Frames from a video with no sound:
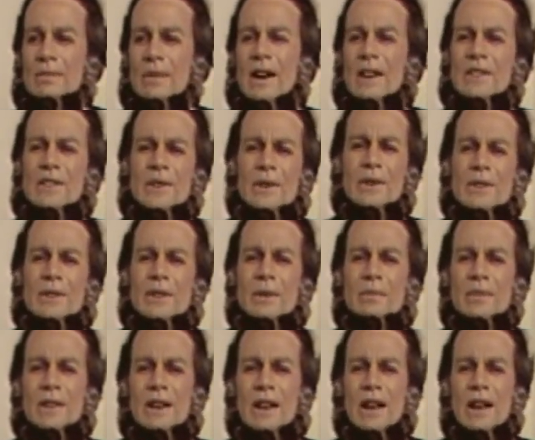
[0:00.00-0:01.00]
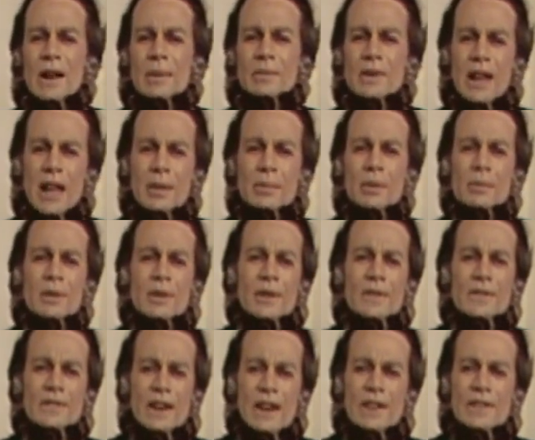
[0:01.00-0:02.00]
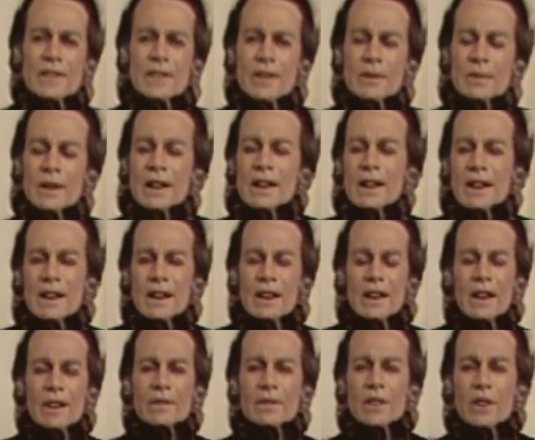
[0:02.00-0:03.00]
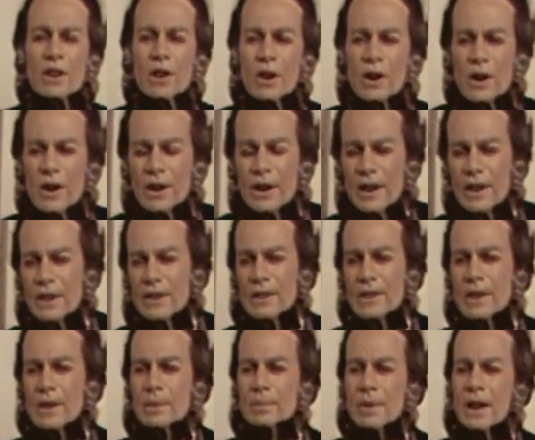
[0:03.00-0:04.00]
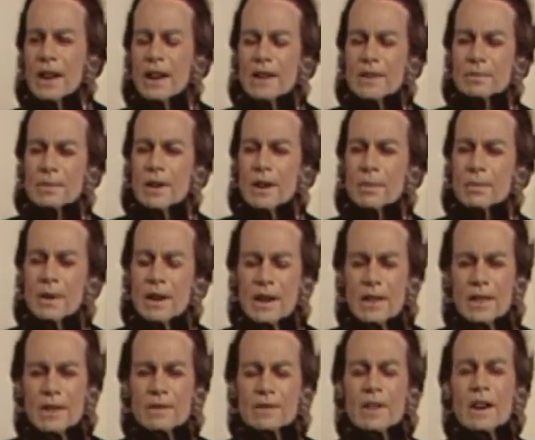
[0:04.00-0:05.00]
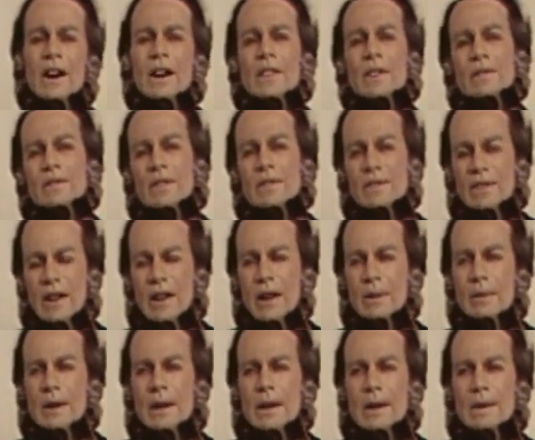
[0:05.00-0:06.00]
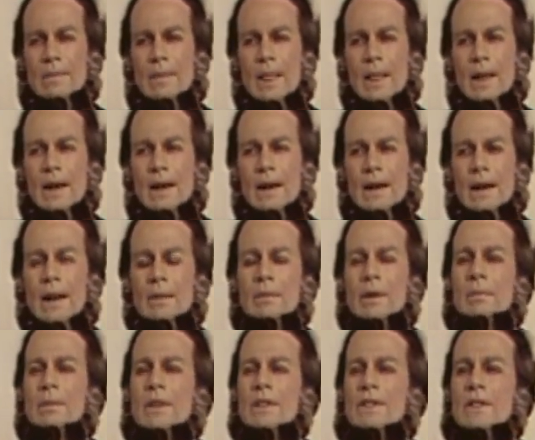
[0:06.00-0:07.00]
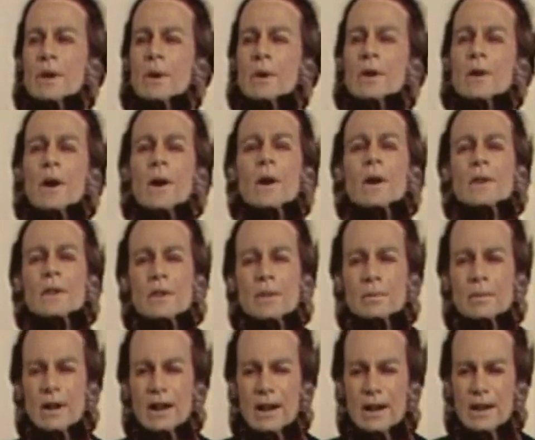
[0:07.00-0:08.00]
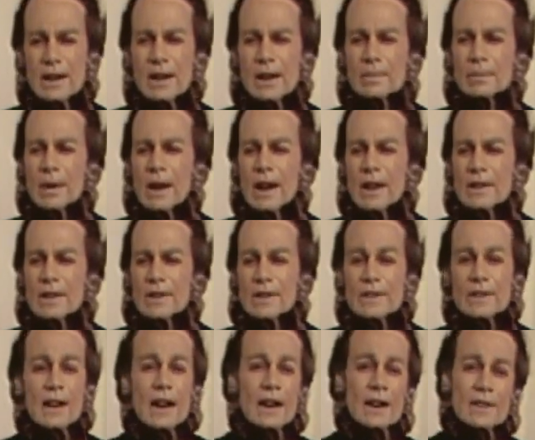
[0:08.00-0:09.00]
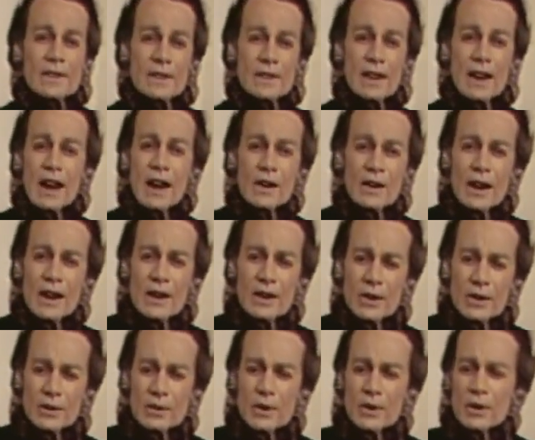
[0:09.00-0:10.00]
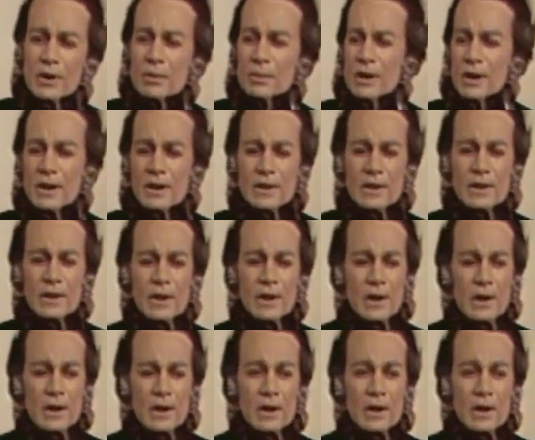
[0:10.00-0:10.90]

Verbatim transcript: by showing them that I am capable of teaching them. If the Lord has placed me to be the father of a family, let me be so in all humility and patience, not as a tyrannical ruler, but as a